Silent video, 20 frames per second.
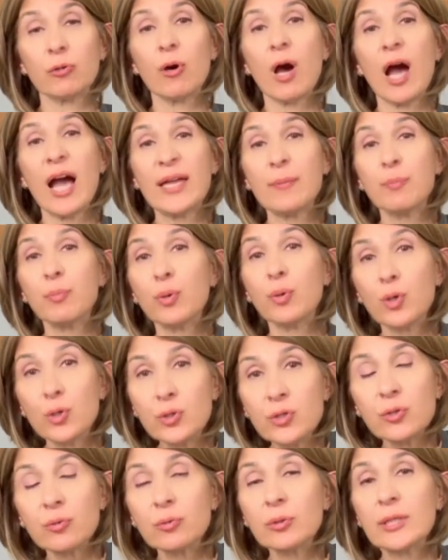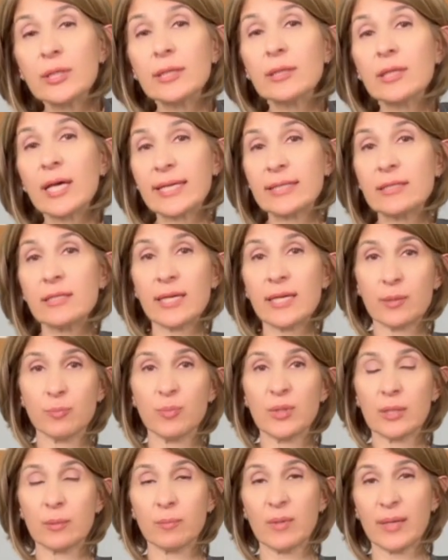I personally like
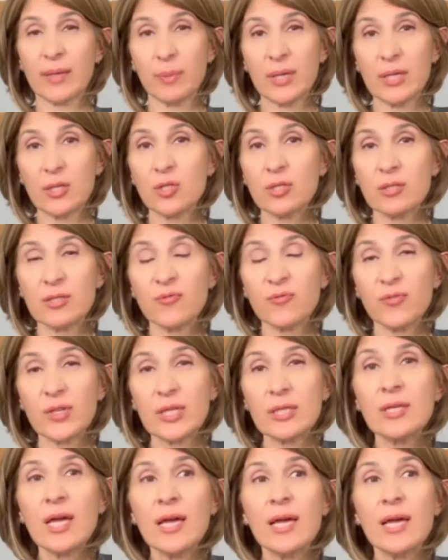taping my patients' feet